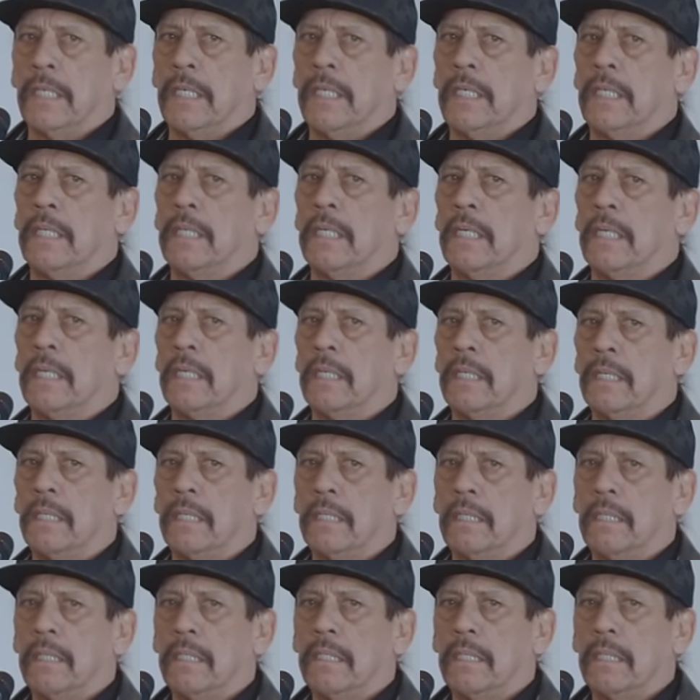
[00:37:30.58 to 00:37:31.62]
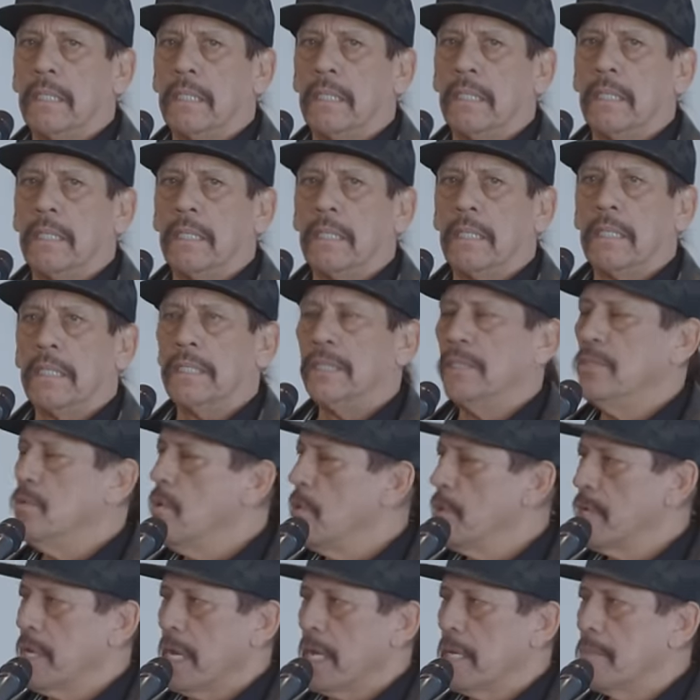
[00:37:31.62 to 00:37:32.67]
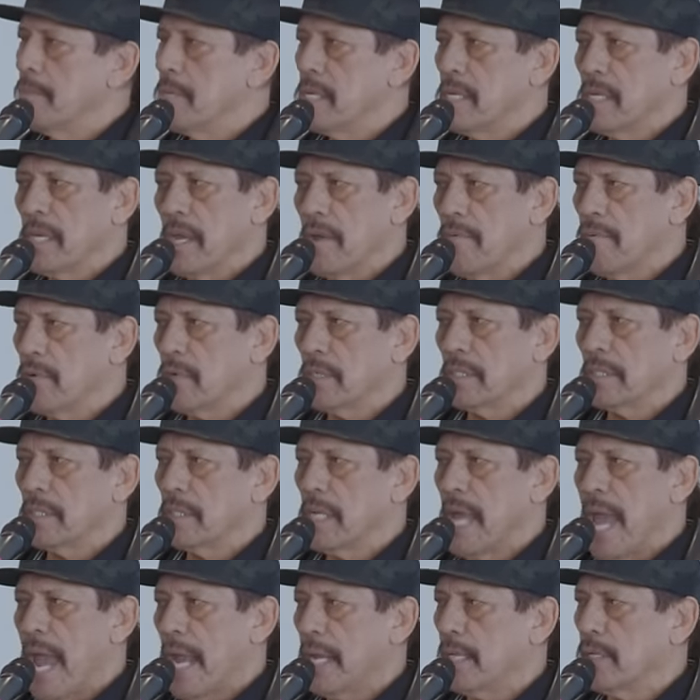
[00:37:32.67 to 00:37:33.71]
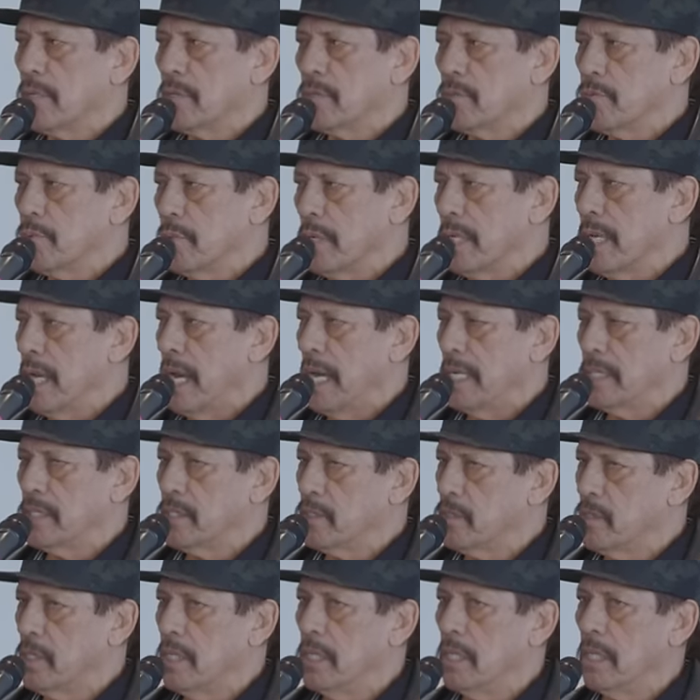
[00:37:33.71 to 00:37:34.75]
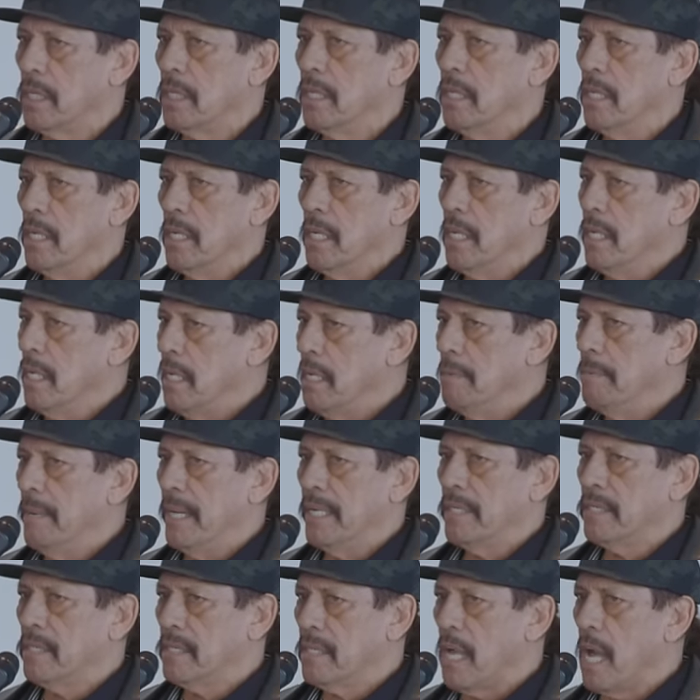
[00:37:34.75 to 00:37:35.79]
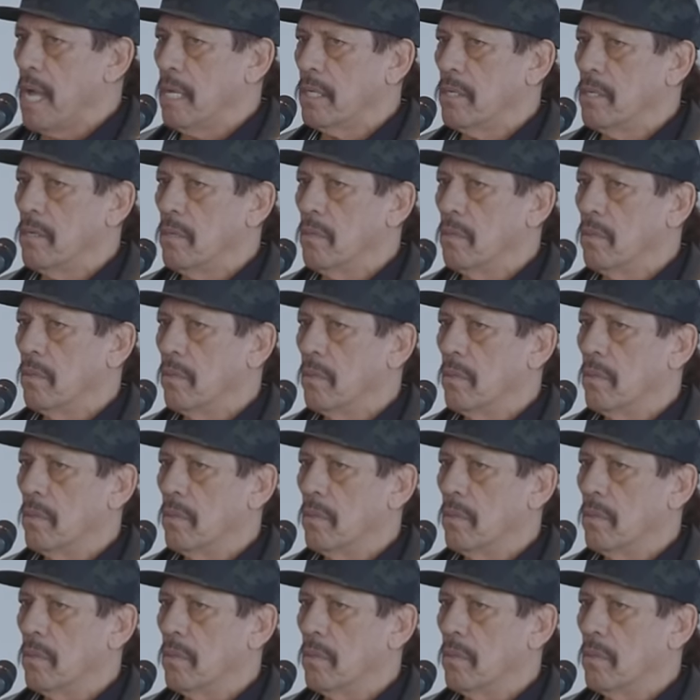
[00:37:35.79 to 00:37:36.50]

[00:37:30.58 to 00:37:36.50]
He said, no, you got to be careful because this actor's really high strung. He might sock you.